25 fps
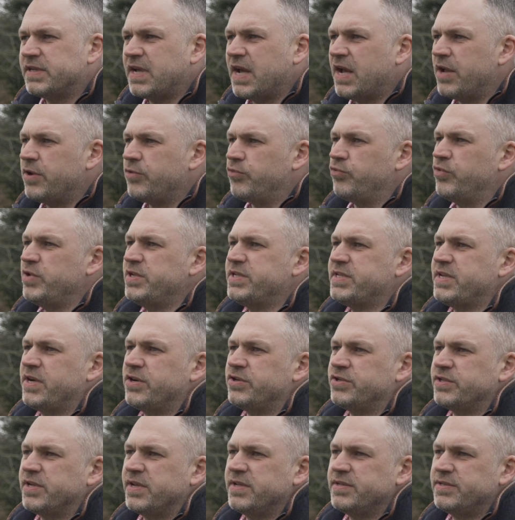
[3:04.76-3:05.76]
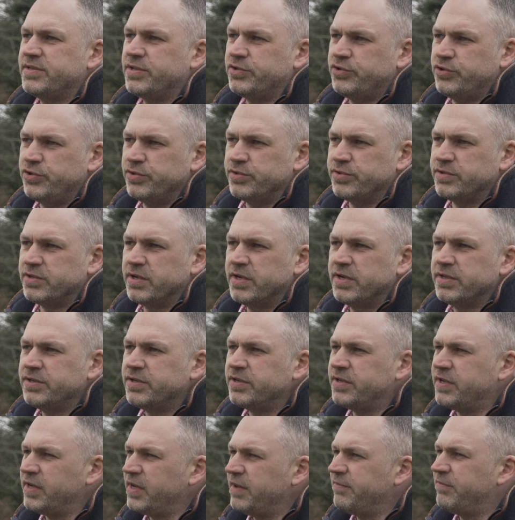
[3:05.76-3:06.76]
and research institutes
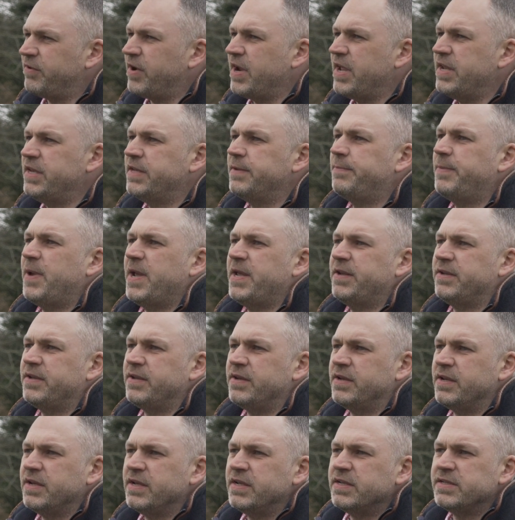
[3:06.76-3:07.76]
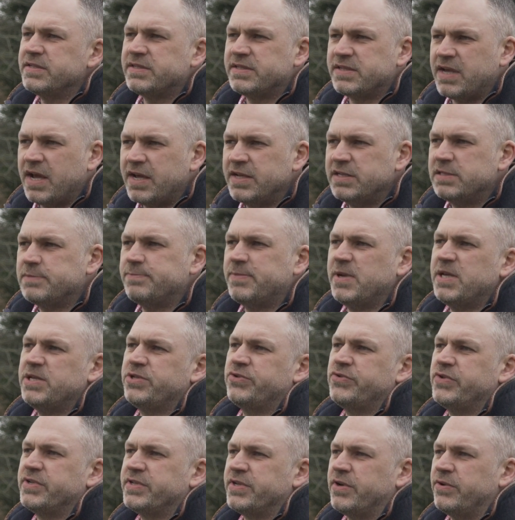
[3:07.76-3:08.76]
to deliver independent,
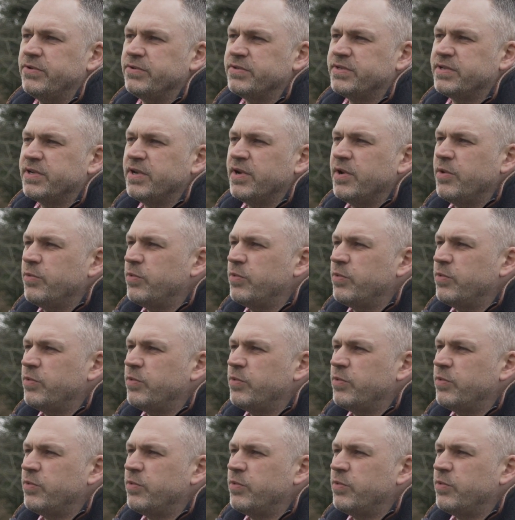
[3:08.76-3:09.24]
science-based results,